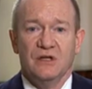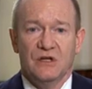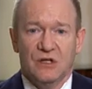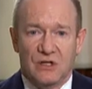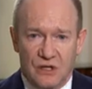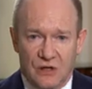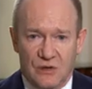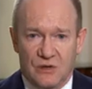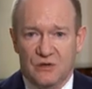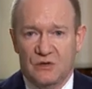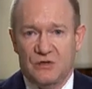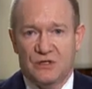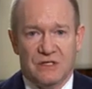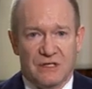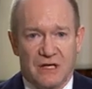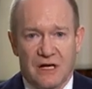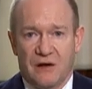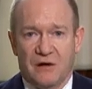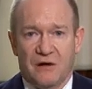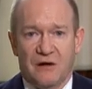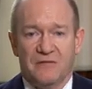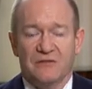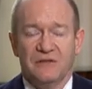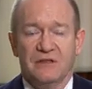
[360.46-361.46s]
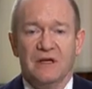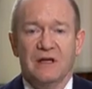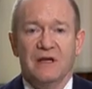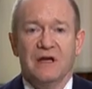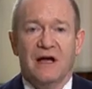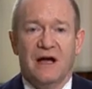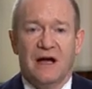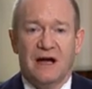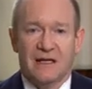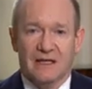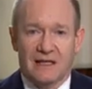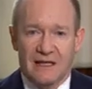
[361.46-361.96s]
huge tariffs
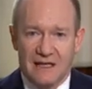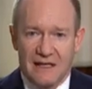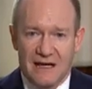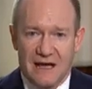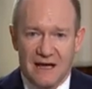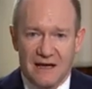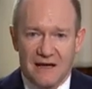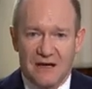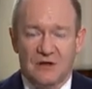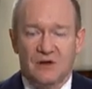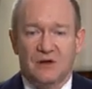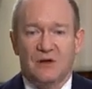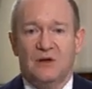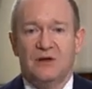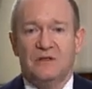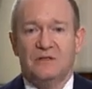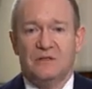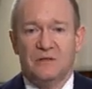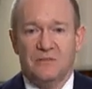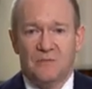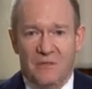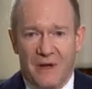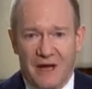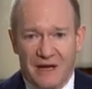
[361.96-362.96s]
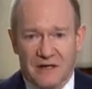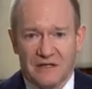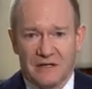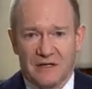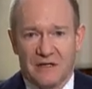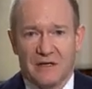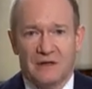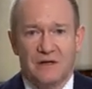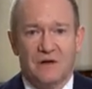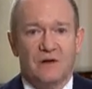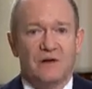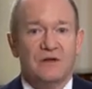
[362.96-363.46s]
on Canadian goods,
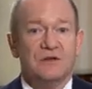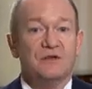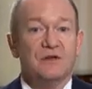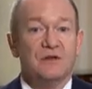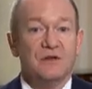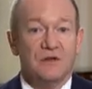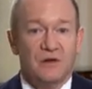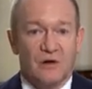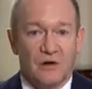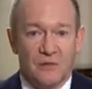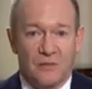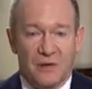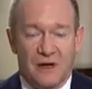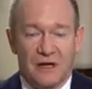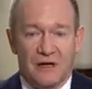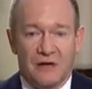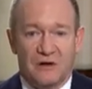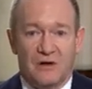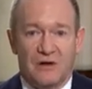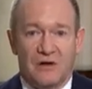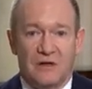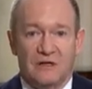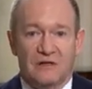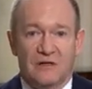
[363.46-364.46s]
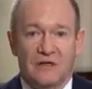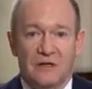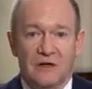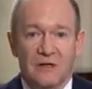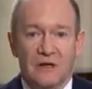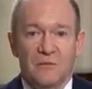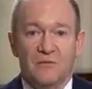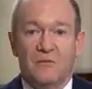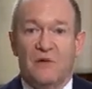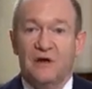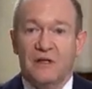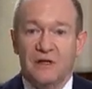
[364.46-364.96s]
Mexican goods, European goods,
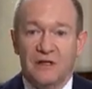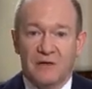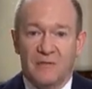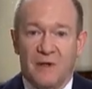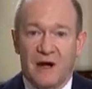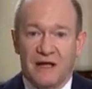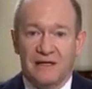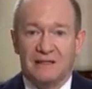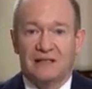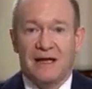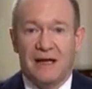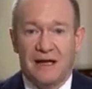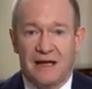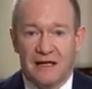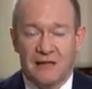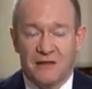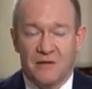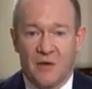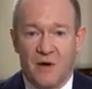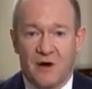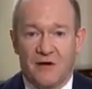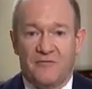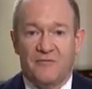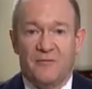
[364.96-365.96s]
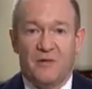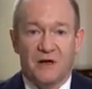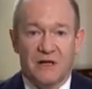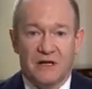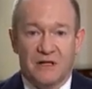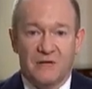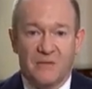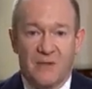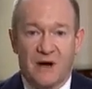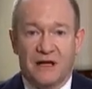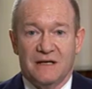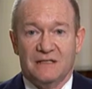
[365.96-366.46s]
putting them on, taking them off, putting
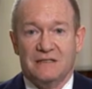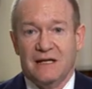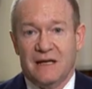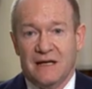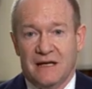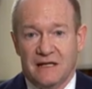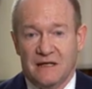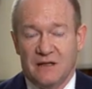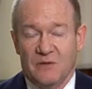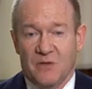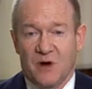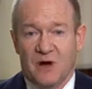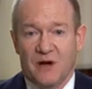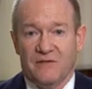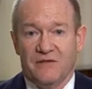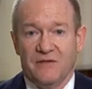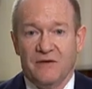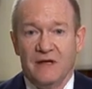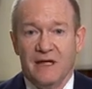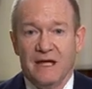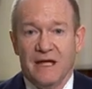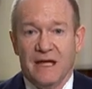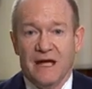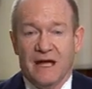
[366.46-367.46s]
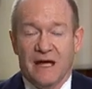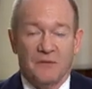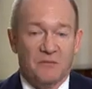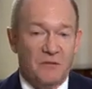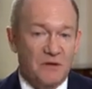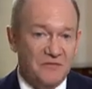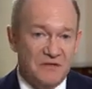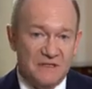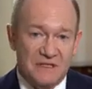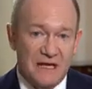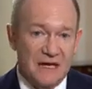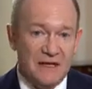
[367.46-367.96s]
them on, taking them off. And
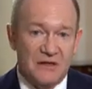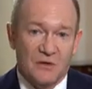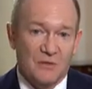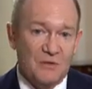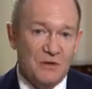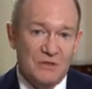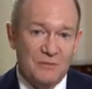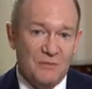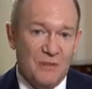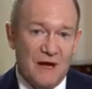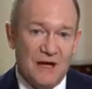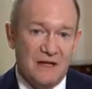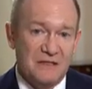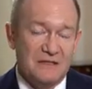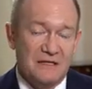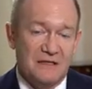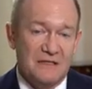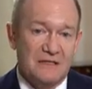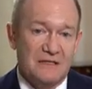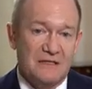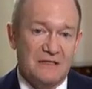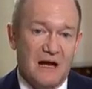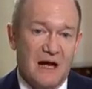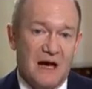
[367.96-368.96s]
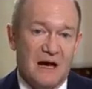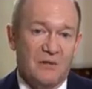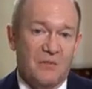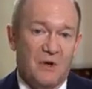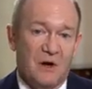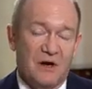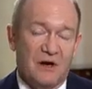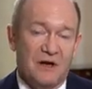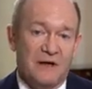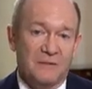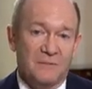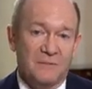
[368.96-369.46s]
we've seen the response in the stock
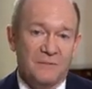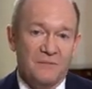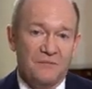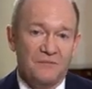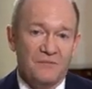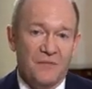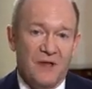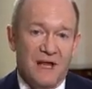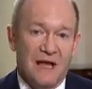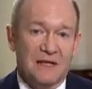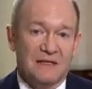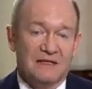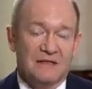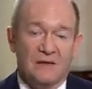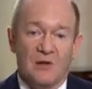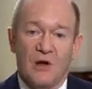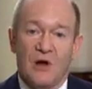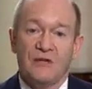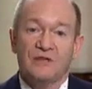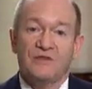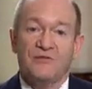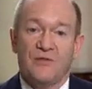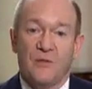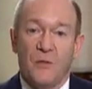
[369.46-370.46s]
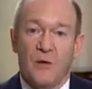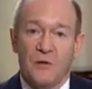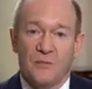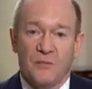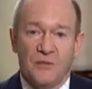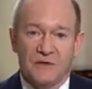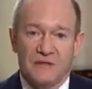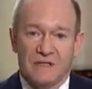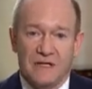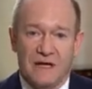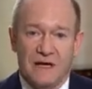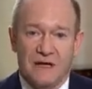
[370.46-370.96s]
market. It's lost
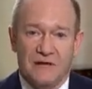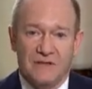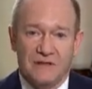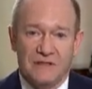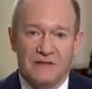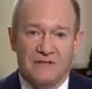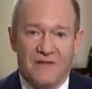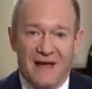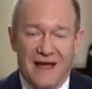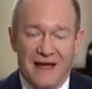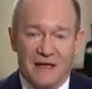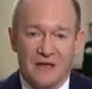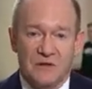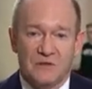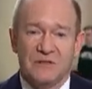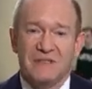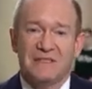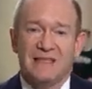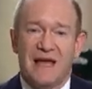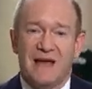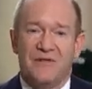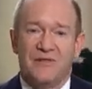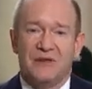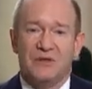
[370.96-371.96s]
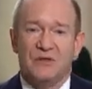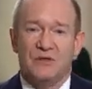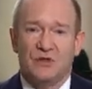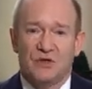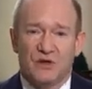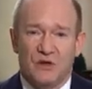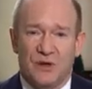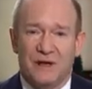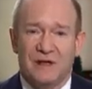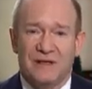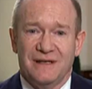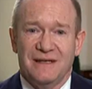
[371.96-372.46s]
4% of its value, $7
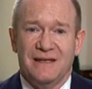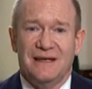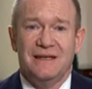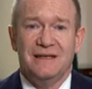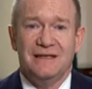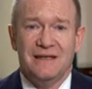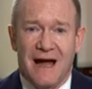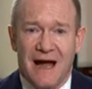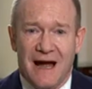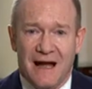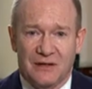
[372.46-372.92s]
trillion